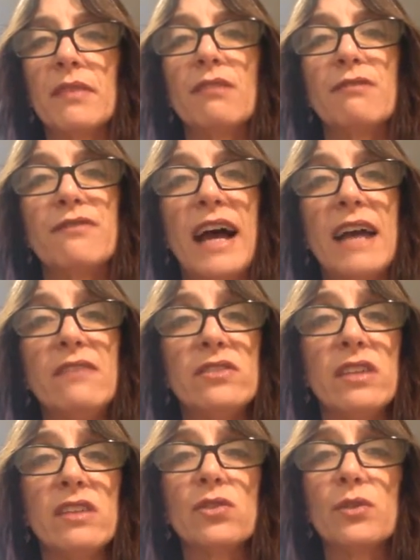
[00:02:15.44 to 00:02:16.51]
5,
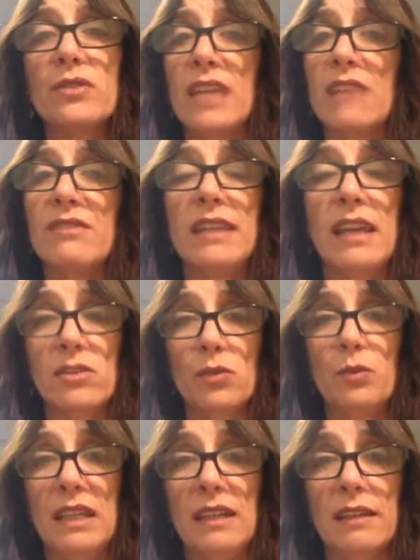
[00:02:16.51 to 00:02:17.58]
6, or 7 days a
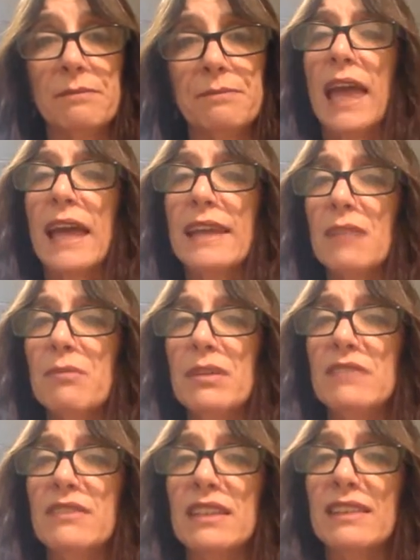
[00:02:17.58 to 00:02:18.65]
week. And I
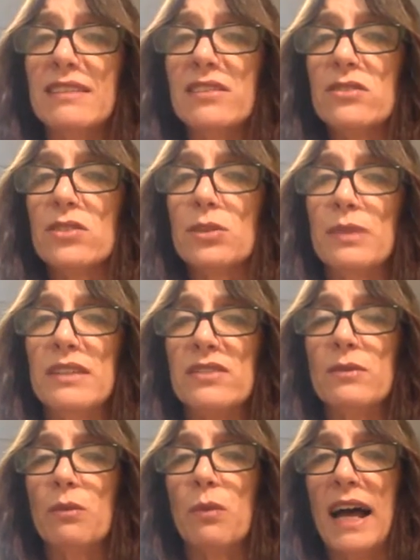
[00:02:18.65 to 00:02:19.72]
believe that this is the
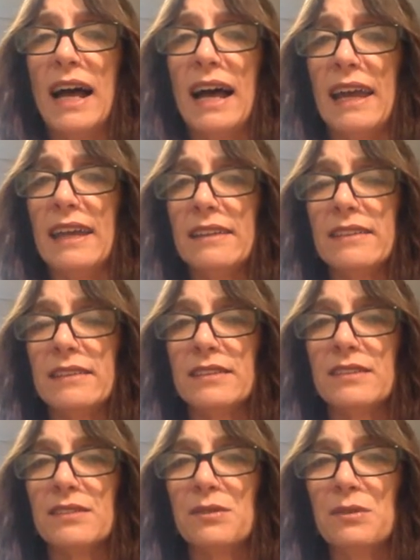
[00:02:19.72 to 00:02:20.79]
reason why
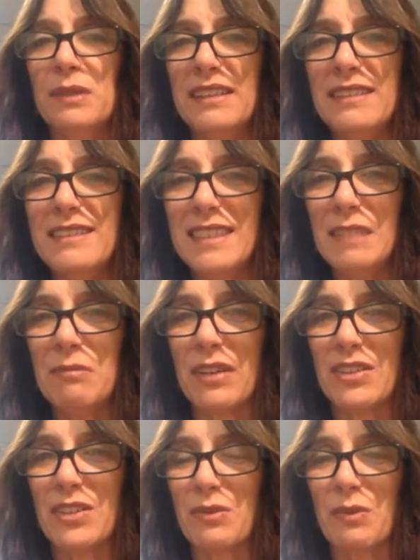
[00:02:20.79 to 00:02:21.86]
we didn't see
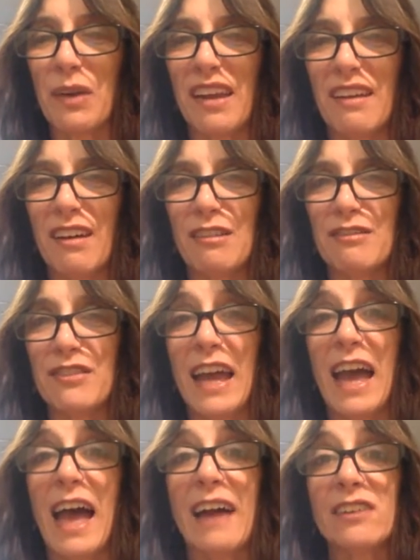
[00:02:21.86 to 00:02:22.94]
much in the way of
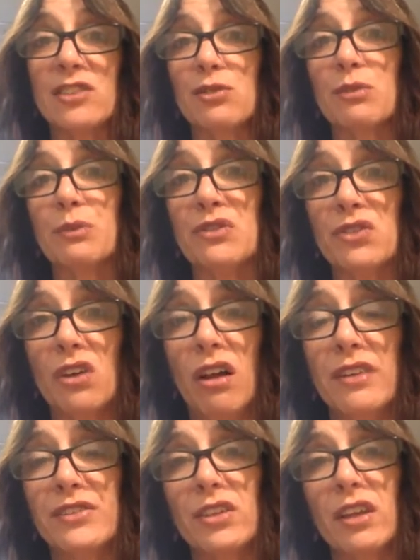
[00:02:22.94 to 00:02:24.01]
extra
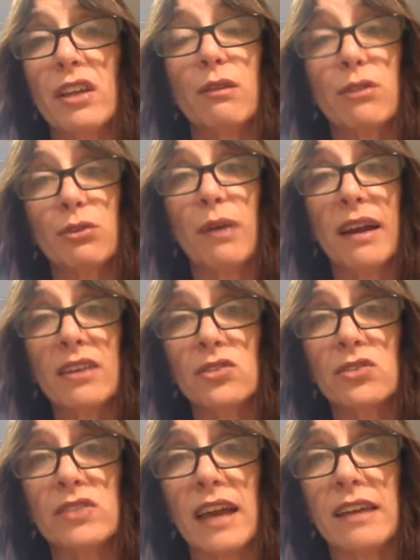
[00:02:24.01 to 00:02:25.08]
results through
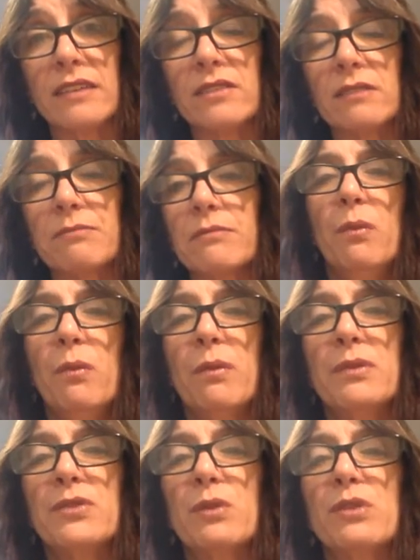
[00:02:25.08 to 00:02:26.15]
exercise.
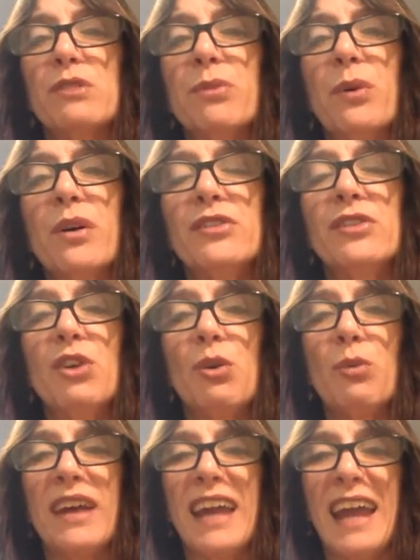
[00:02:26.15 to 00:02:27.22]
So it's important to know
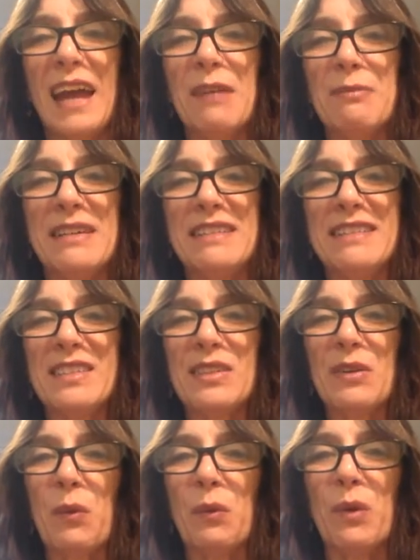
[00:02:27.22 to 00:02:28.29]
what
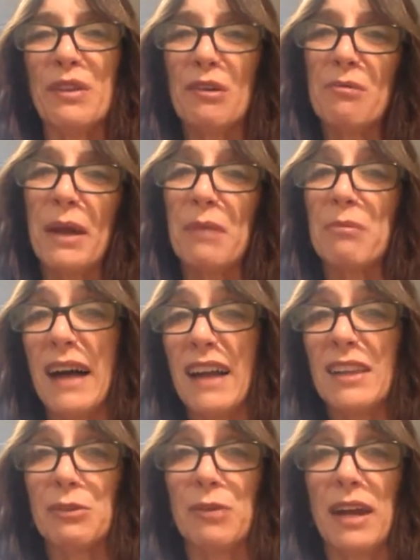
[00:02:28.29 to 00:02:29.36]
happens with our
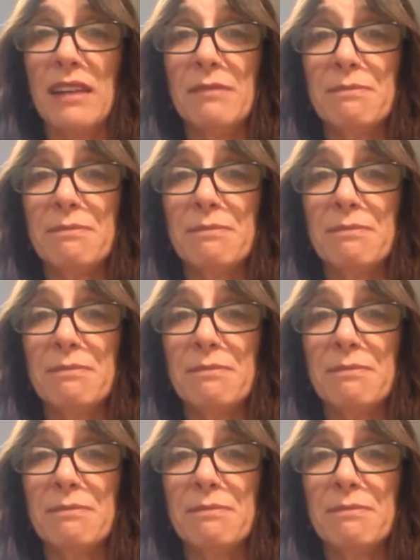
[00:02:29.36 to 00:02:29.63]
metabolic rate